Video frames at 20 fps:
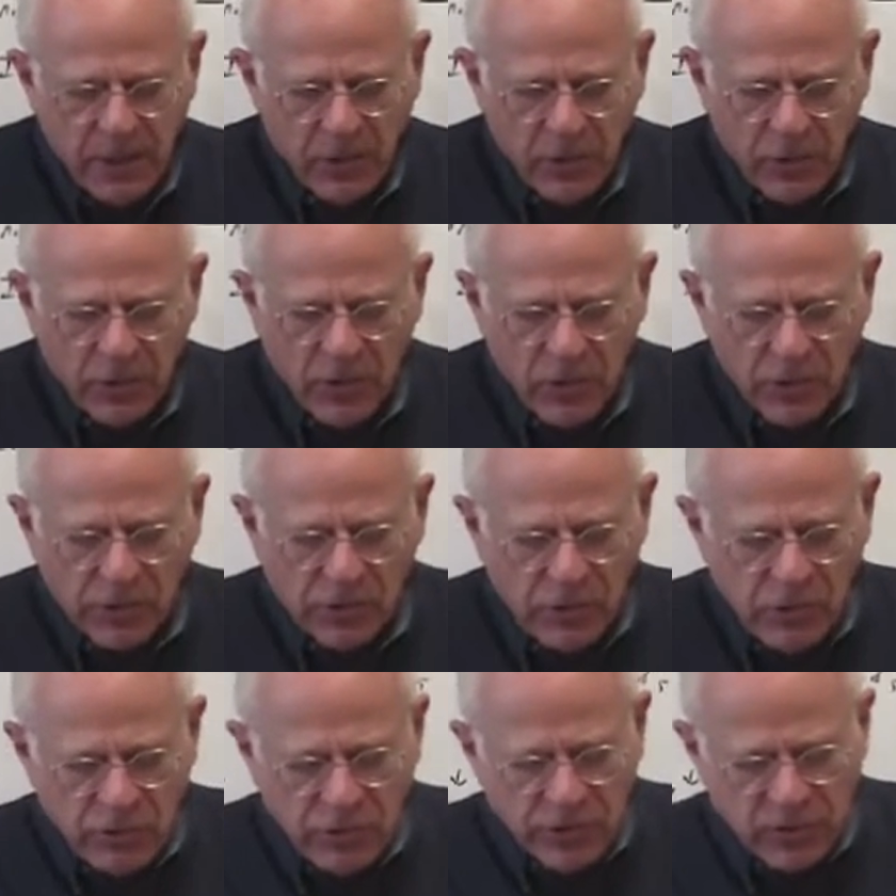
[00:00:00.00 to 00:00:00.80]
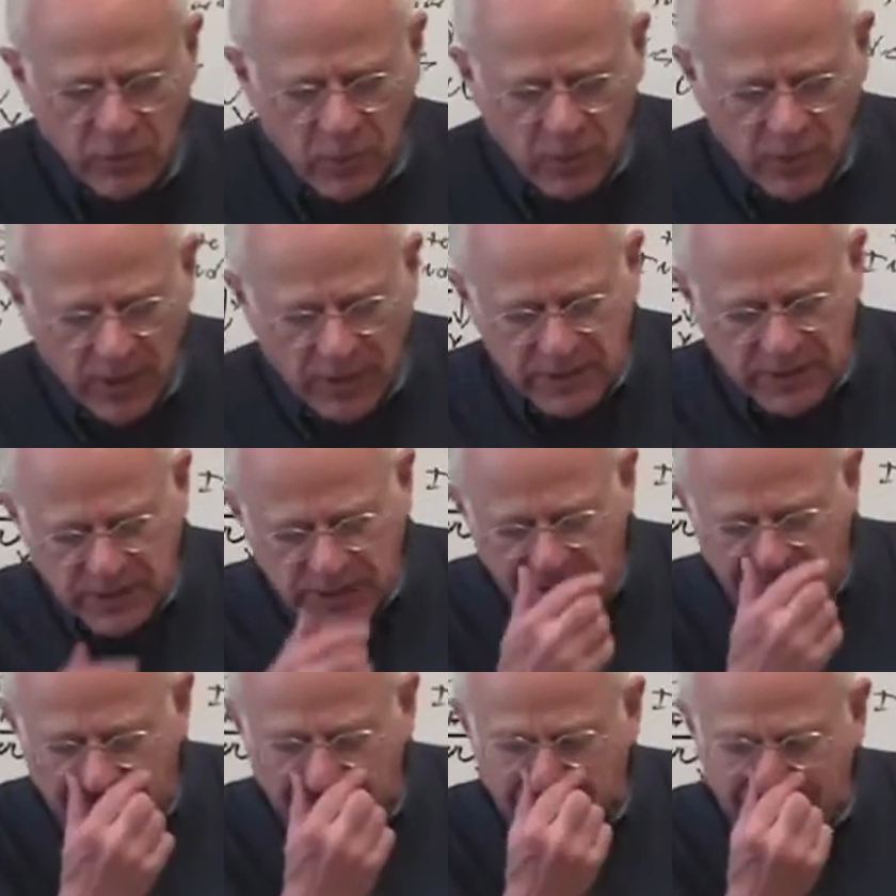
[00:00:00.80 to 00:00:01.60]
Her conclusion was
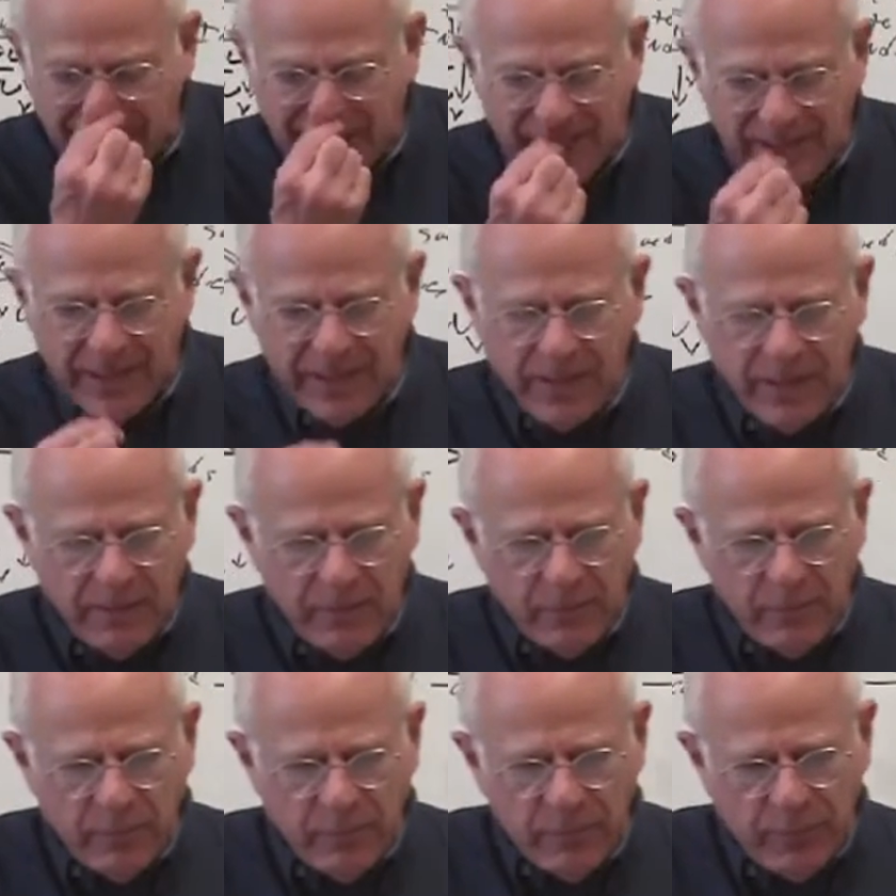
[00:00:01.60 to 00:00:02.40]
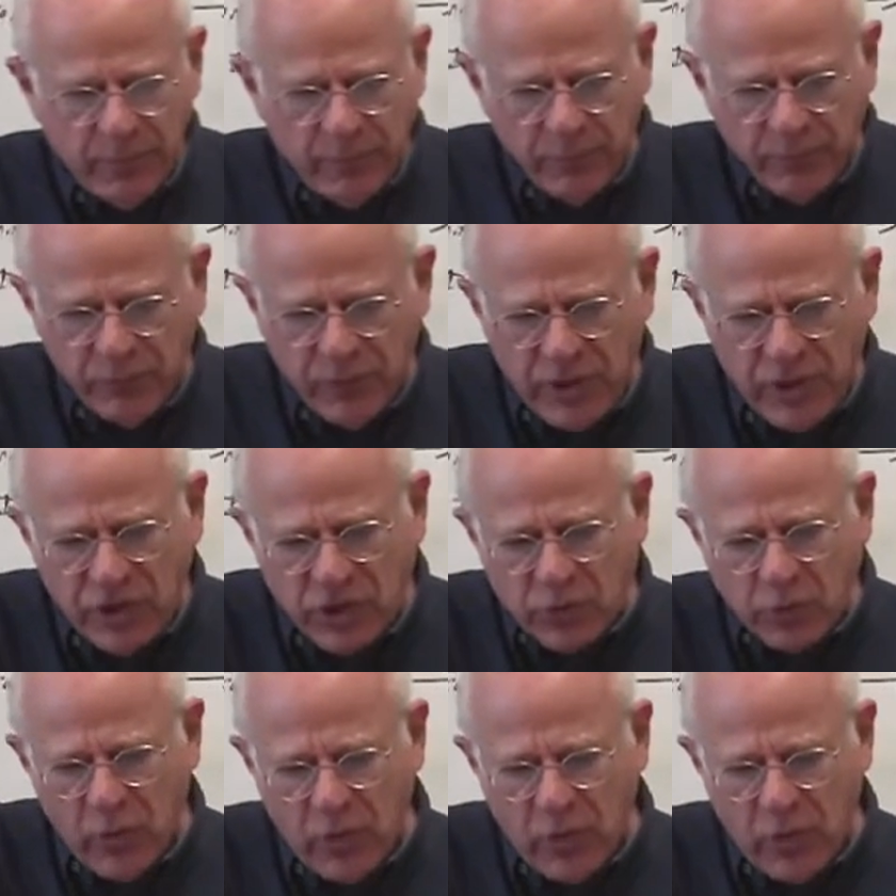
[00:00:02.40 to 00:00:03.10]
that the British